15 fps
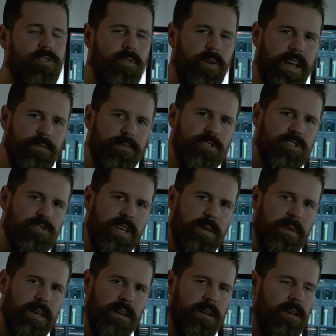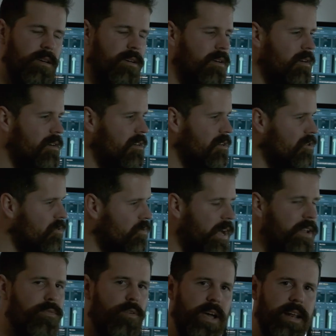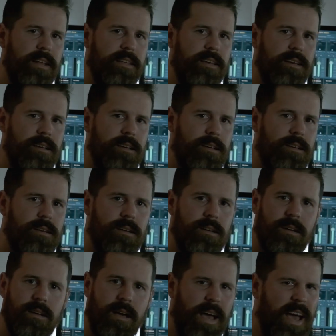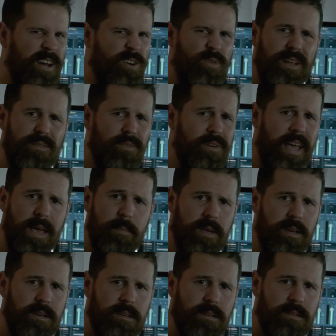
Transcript: Great for streaming, great for editing, and great for gaming.